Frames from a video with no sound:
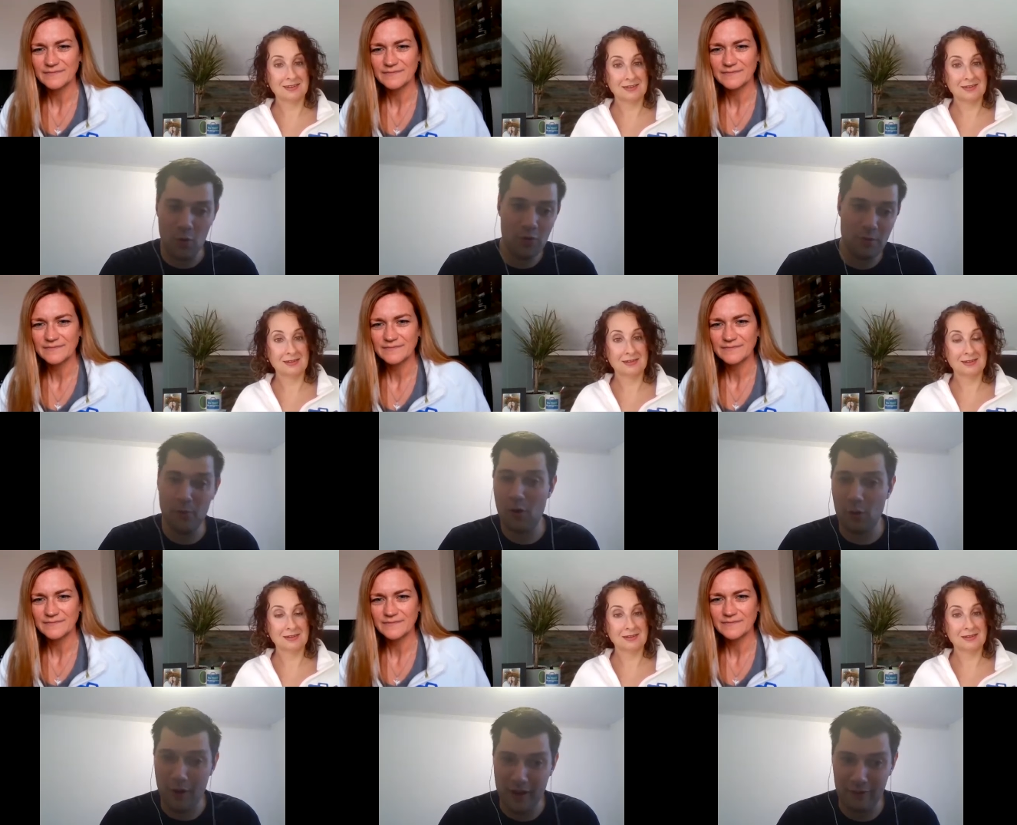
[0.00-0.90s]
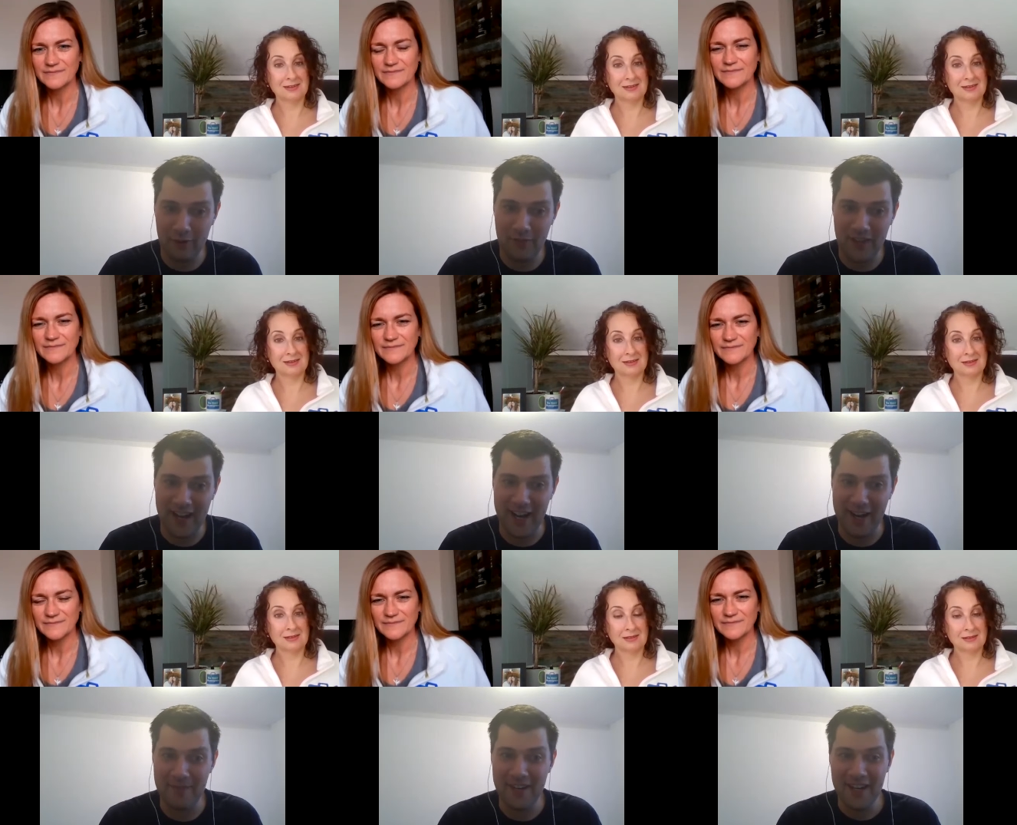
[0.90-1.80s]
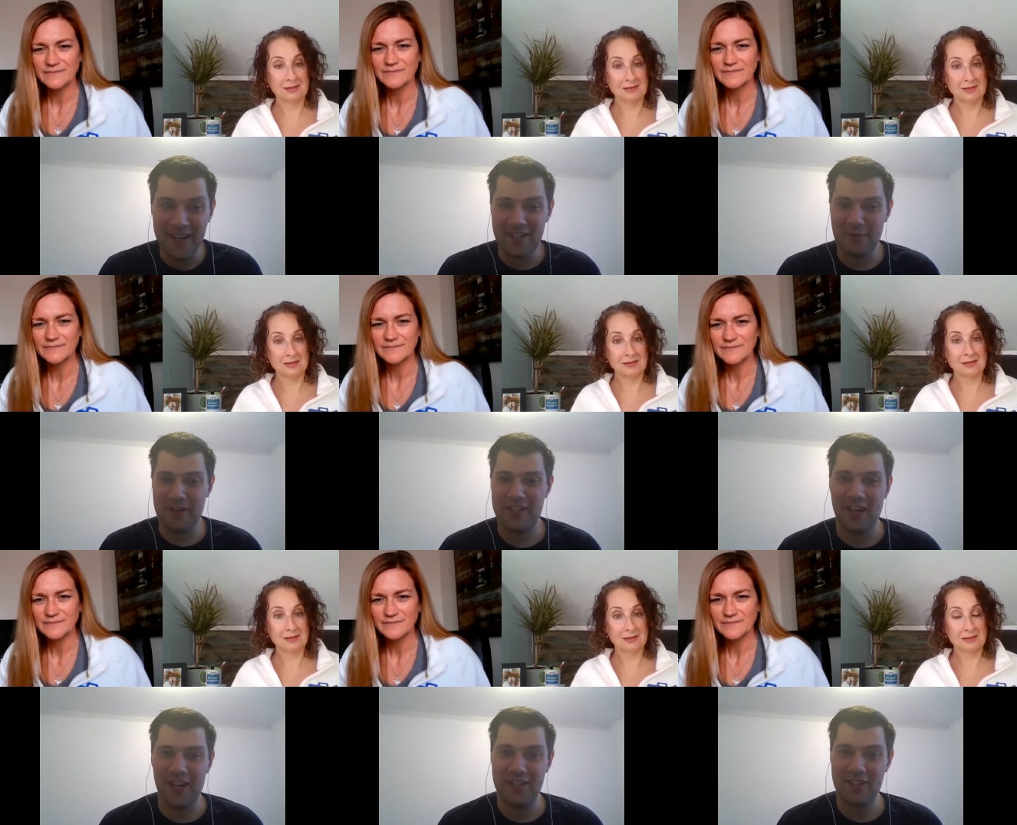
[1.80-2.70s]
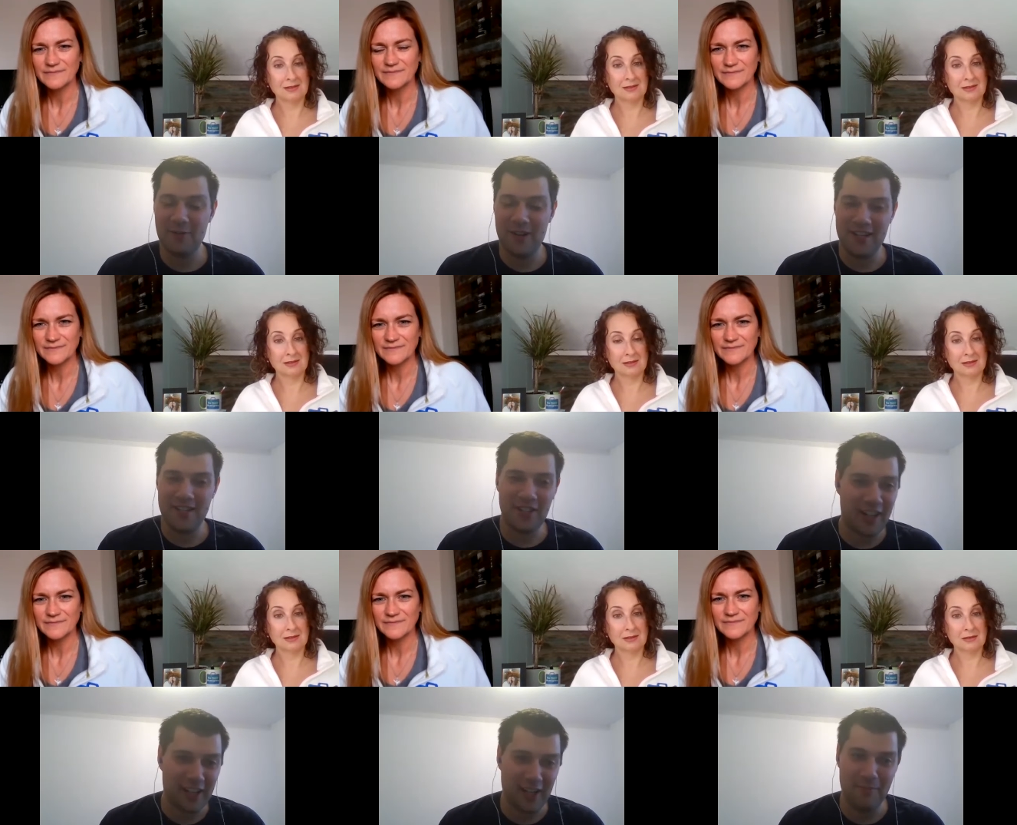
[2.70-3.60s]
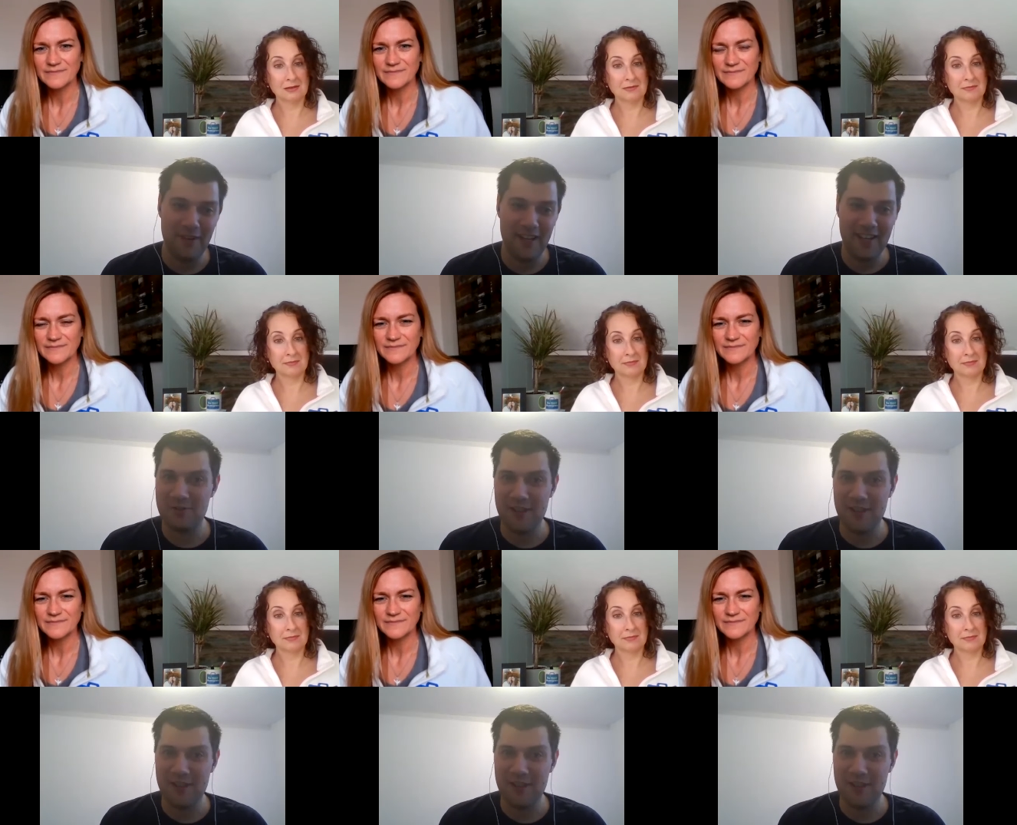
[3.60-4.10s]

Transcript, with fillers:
Speaker 1: who to book with. Um, so we decided to uh, start a company